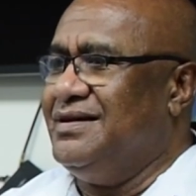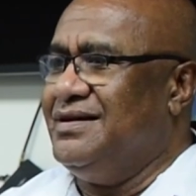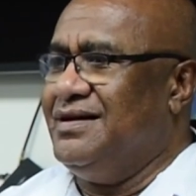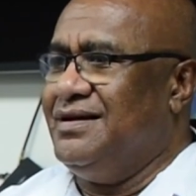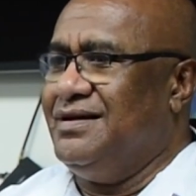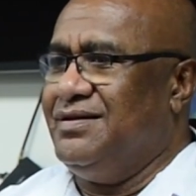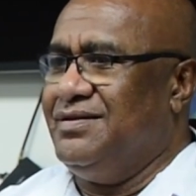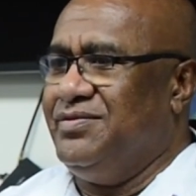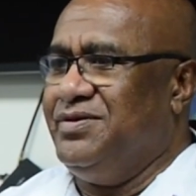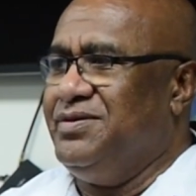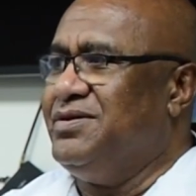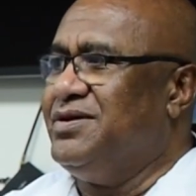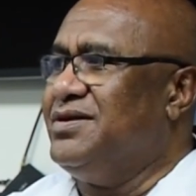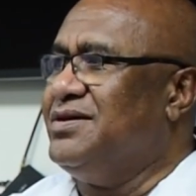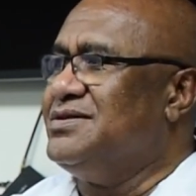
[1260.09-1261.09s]
we
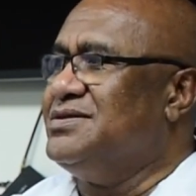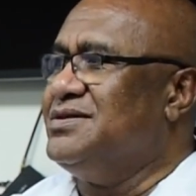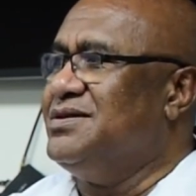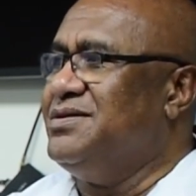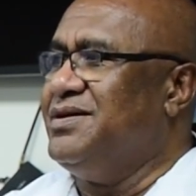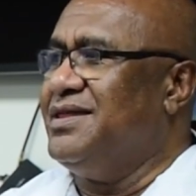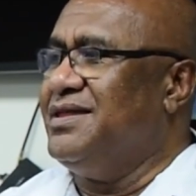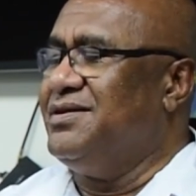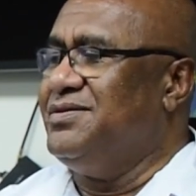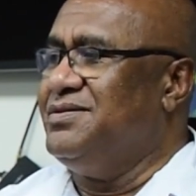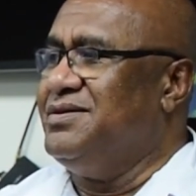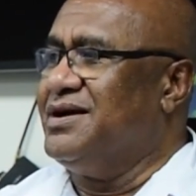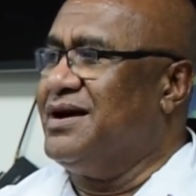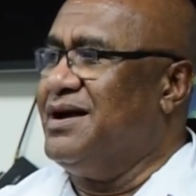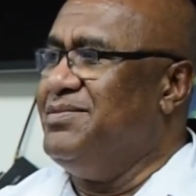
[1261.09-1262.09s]
were not sure whether we
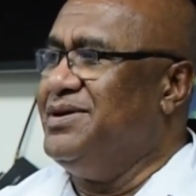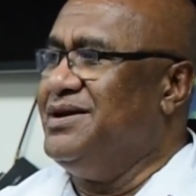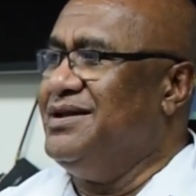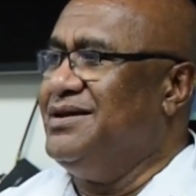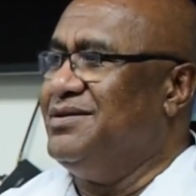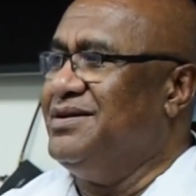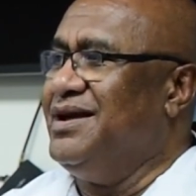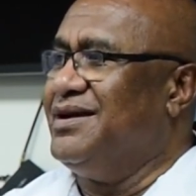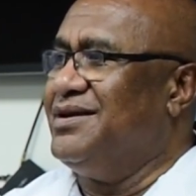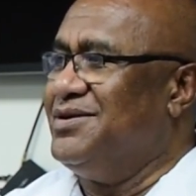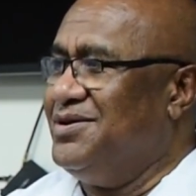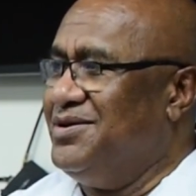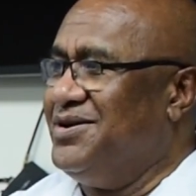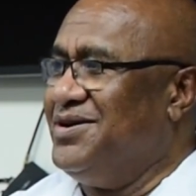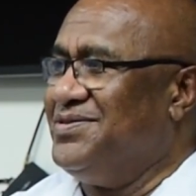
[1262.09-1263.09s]
were coming in to get
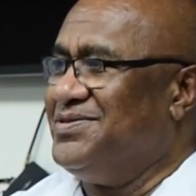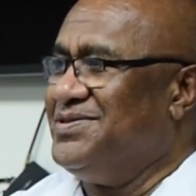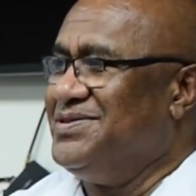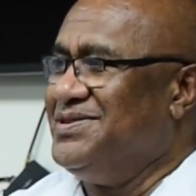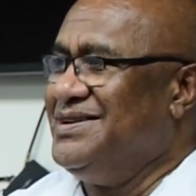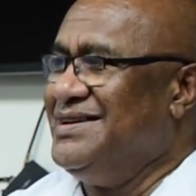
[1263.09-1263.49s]
told off.